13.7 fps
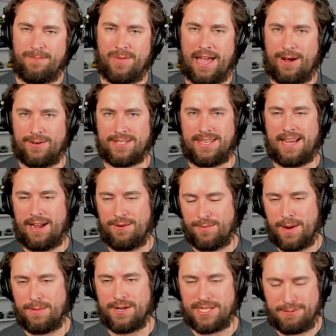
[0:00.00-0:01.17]
I was saying, I
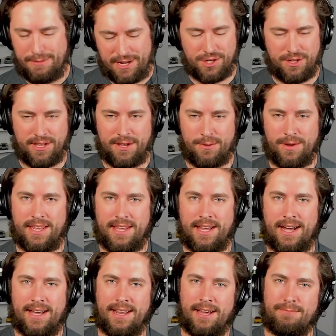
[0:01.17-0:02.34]
remember especially when he
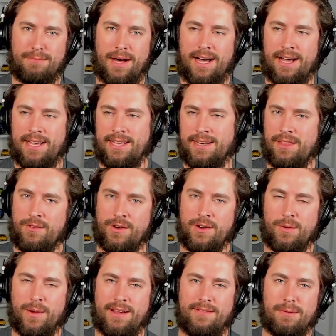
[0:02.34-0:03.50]
got up behind the
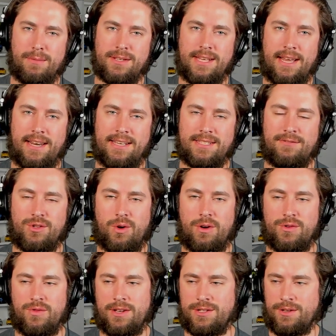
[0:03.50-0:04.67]
rear wing of the Mercedes of
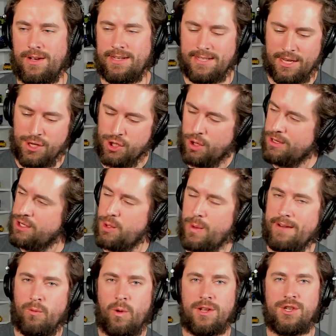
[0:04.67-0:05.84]
George Russell, I said, George, you
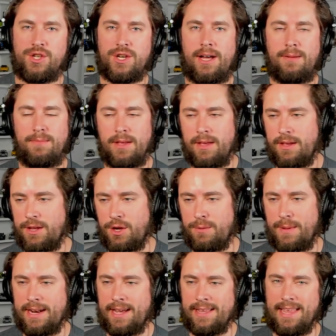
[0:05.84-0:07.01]
have one job. You
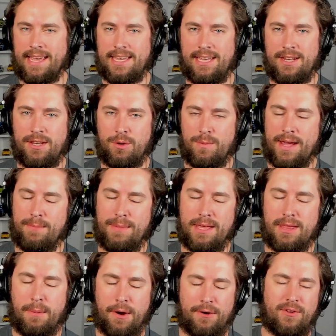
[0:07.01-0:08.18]
may not like it, and you may be
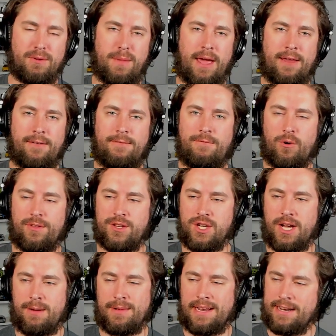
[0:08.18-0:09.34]
the perfect man for the
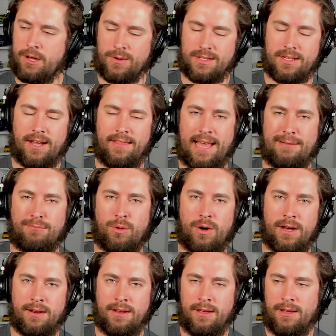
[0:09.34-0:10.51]
job, and I know it's not lap
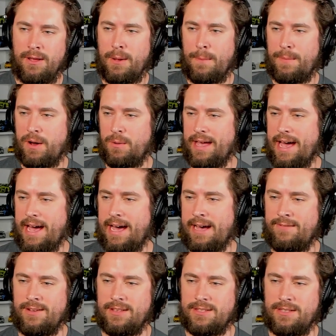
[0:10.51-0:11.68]
one, but we
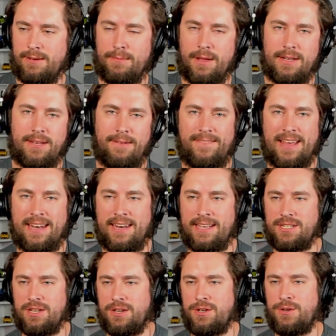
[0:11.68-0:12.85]
have some defending
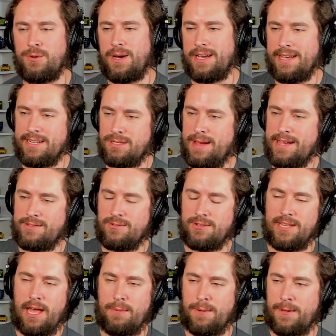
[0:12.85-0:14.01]
to do against Max
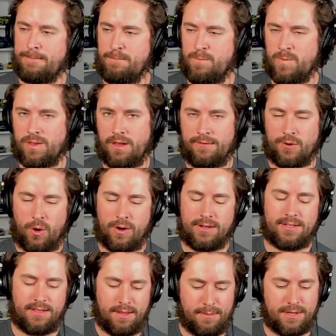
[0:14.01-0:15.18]
Verstappen. Of
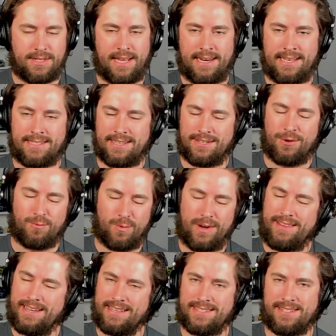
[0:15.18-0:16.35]
course, the Mercedes, it
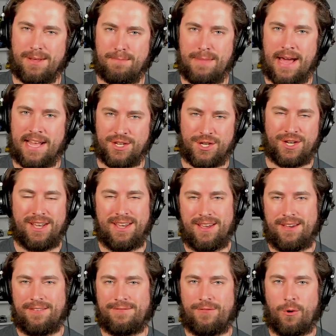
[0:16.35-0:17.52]
really isn't a match
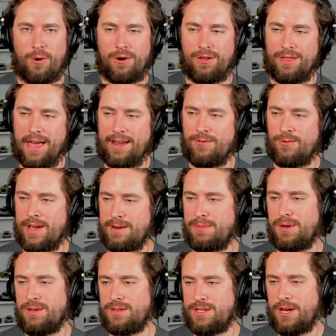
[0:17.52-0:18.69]
for that Red
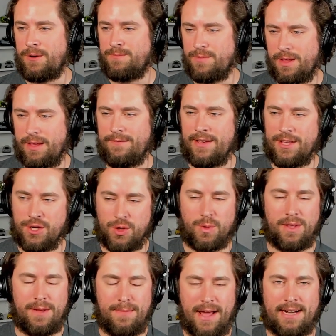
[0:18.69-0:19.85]
Bull. So
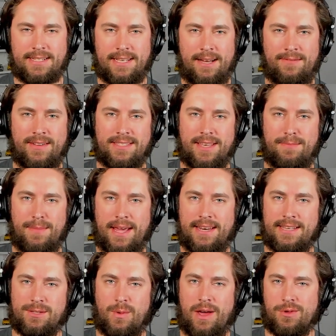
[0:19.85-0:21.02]
eventually Max obviously made
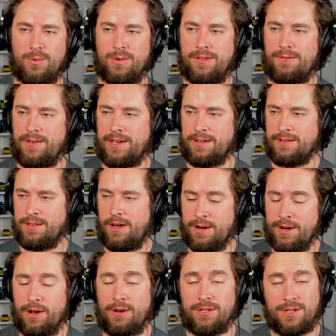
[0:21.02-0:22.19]
his way through the field on
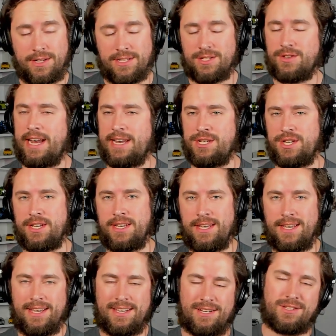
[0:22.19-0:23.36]
an alternate strategy
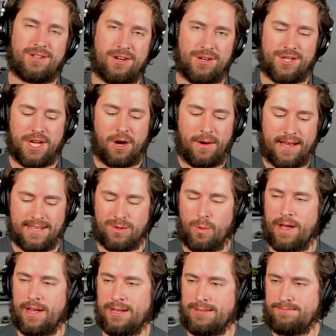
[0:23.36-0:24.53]
to Sergio as
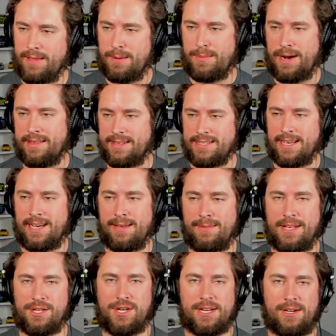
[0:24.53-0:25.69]
well. And by the time
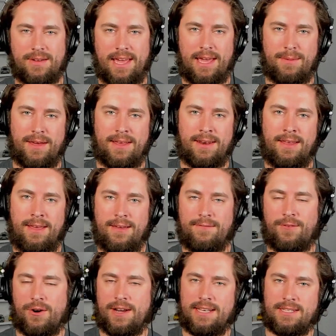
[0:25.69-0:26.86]
that Checo came in
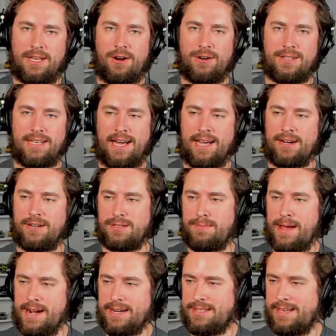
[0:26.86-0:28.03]
for his hard tires,
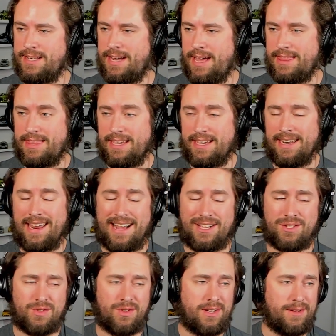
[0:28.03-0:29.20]
Max did, I think, an
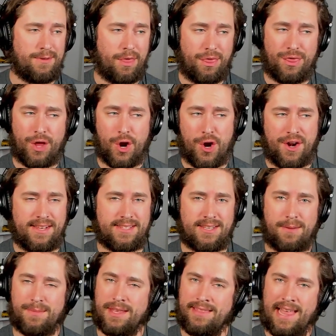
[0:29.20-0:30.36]
extra 30
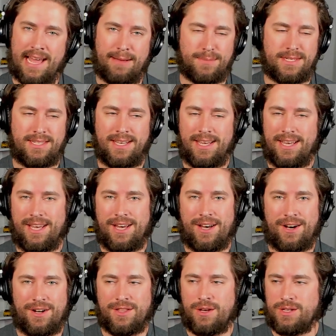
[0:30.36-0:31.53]
something laps
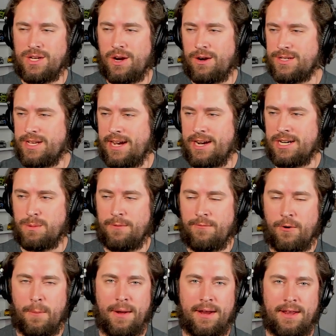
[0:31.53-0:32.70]
on those hard tires
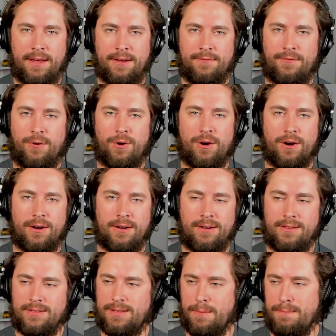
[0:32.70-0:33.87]
before pitting for
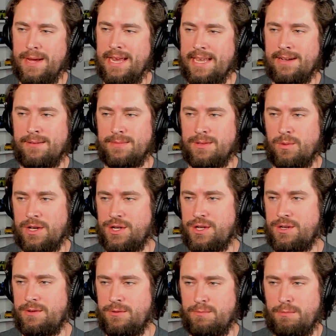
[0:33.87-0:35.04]
some mediums,
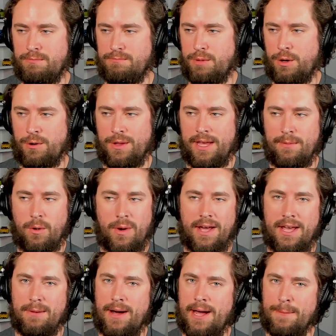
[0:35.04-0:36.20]
which pulled him
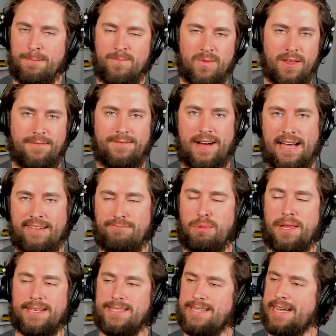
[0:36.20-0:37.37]
away by
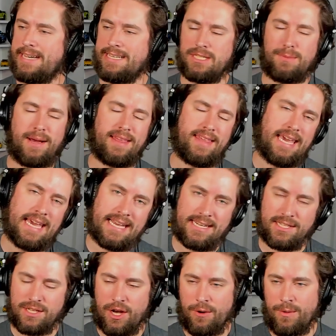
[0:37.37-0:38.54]
5+ seconds by the end.
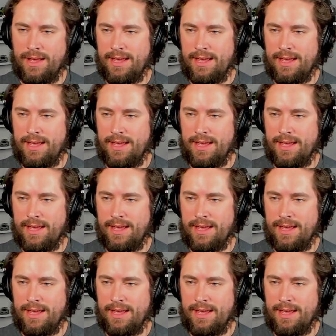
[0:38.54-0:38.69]
So